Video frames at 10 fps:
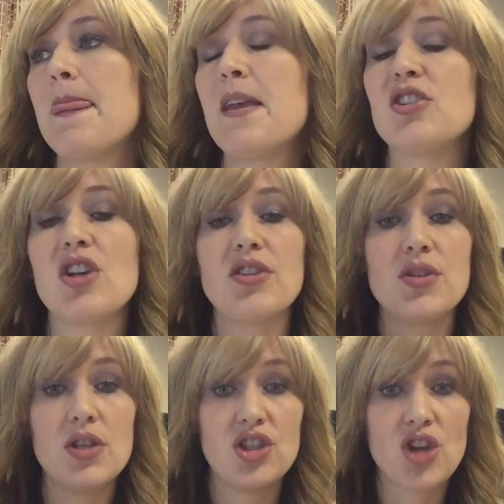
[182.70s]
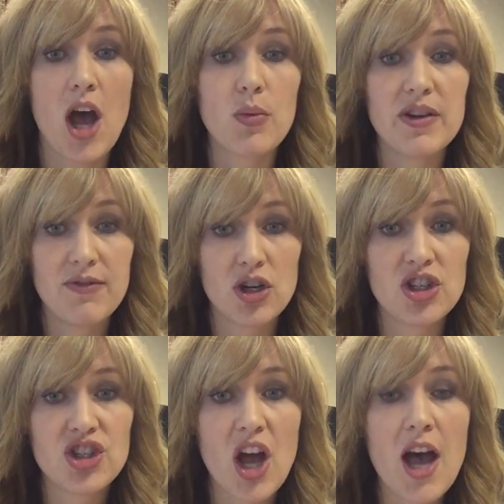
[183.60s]
There's also the shot
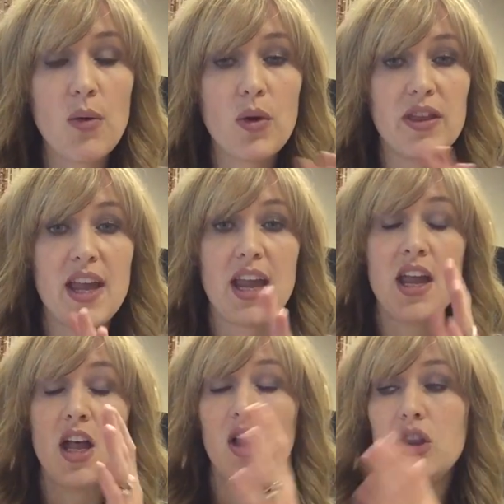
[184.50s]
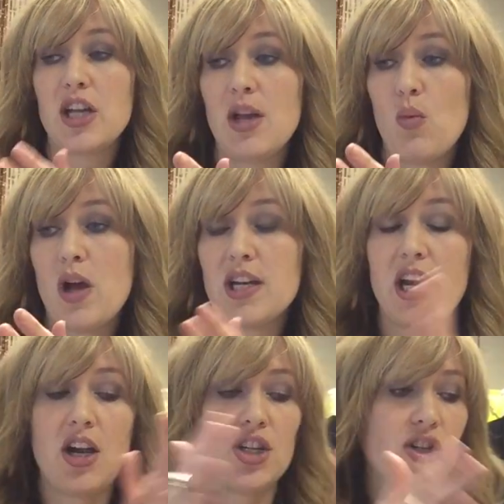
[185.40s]
reverse shot where they look at one
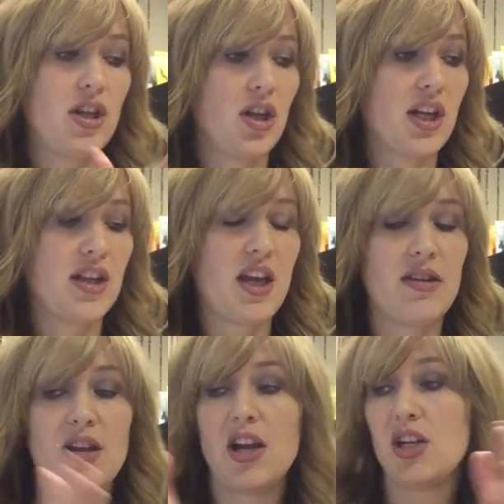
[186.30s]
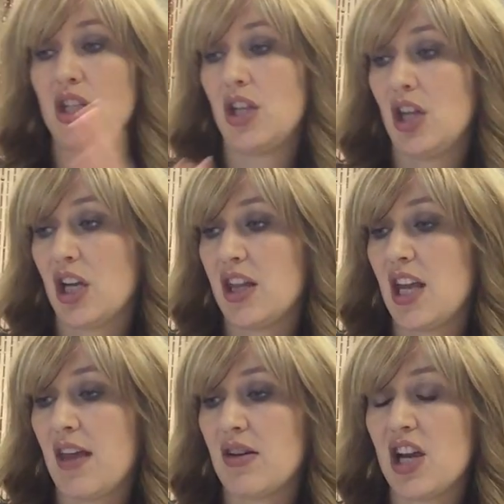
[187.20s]
character, then look at the other character, then look at
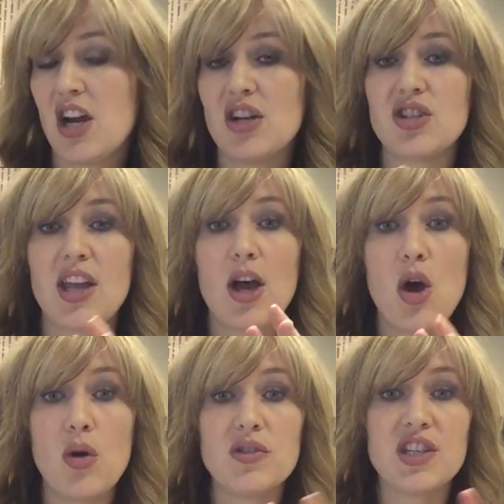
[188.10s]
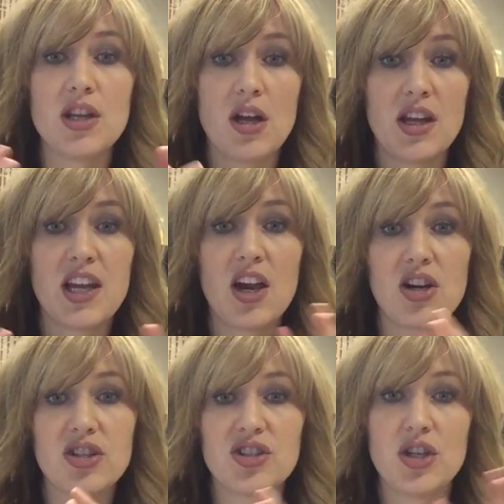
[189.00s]
the other character. That hones in on the
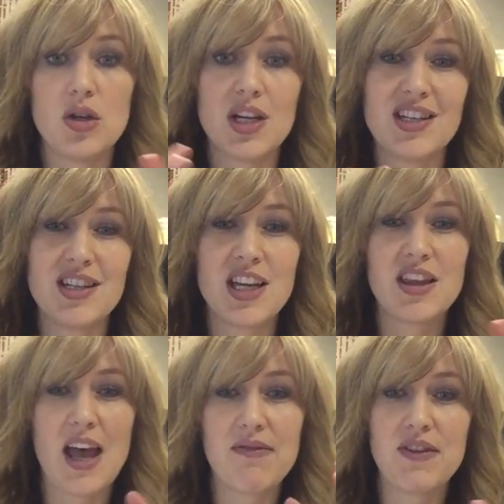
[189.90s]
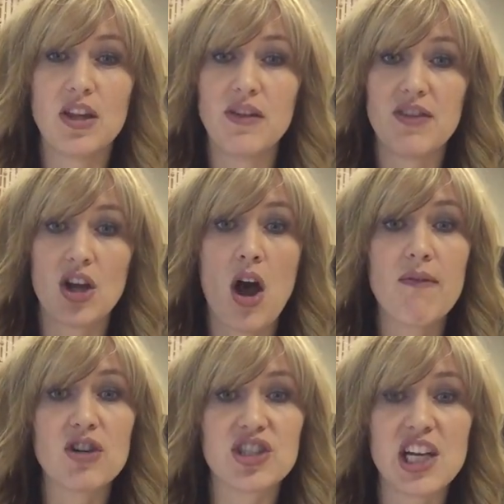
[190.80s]
character so you can get that feel of the
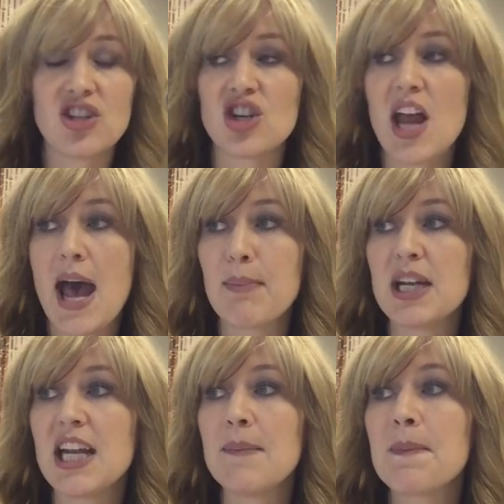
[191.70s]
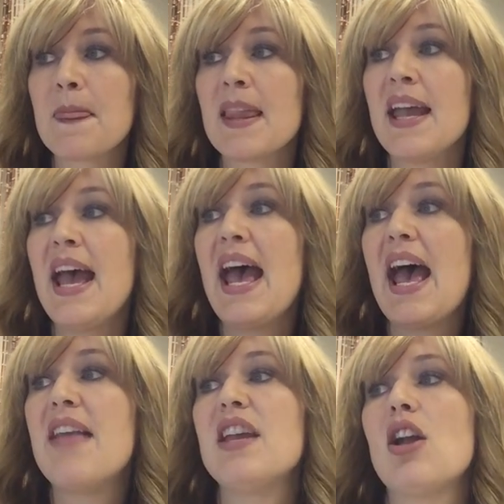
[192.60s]
conversation happening.
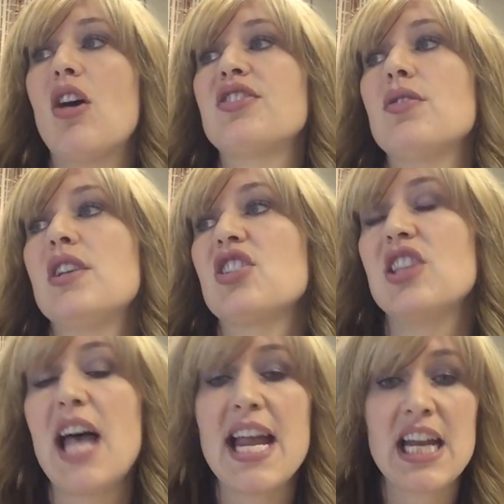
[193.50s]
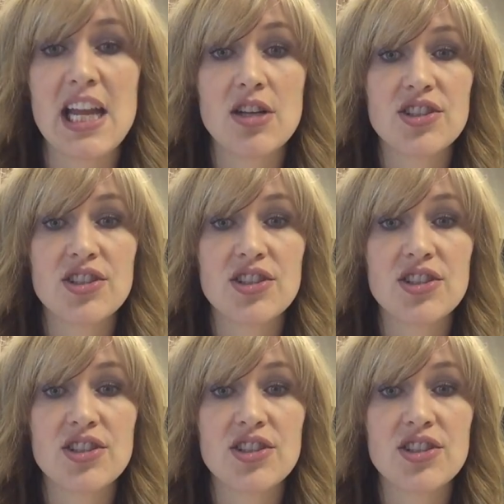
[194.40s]
And then also there's lighting.